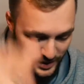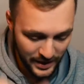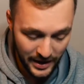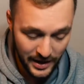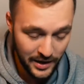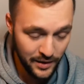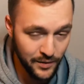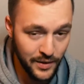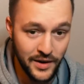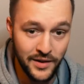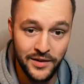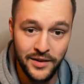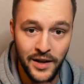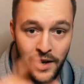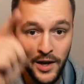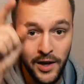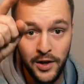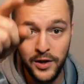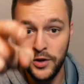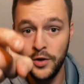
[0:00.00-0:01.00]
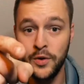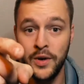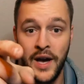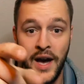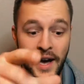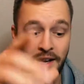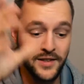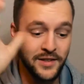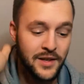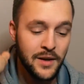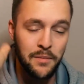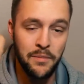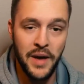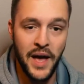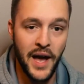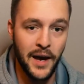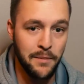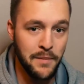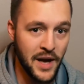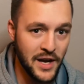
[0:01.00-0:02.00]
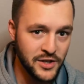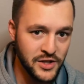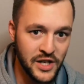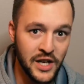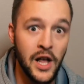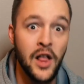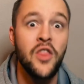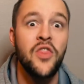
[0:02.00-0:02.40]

Anyways, you guys, pack magic.